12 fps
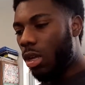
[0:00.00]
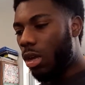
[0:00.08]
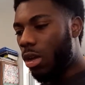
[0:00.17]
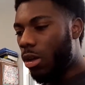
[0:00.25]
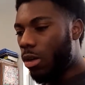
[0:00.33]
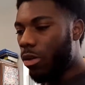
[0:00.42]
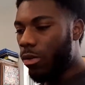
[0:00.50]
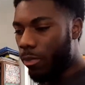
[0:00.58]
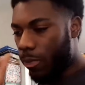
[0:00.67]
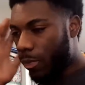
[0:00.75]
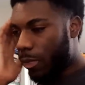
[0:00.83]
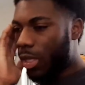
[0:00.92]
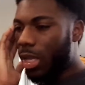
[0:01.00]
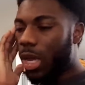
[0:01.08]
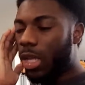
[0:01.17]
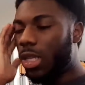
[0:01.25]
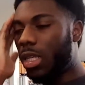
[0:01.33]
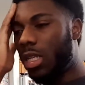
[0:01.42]

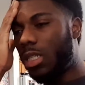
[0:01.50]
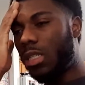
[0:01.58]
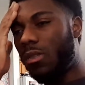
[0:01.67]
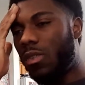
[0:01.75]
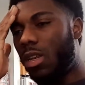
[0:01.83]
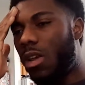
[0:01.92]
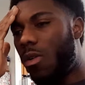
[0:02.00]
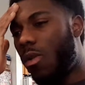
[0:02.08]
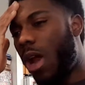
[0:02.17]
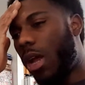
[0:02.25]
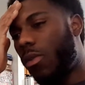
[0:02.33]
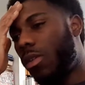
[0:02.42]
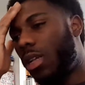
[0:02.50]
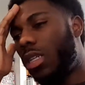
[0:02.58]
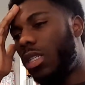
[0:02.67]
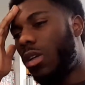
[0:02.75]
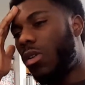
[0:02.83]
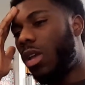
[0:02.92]
I think this is a video where I can really
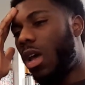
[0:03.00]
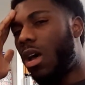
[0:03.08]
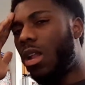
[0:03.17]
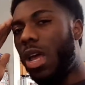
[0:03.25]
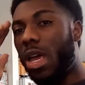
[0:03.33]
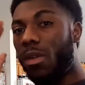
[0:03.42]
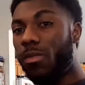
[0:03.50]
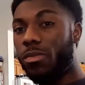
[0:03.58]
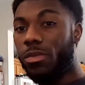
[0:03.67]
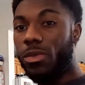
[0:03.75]
show y'all like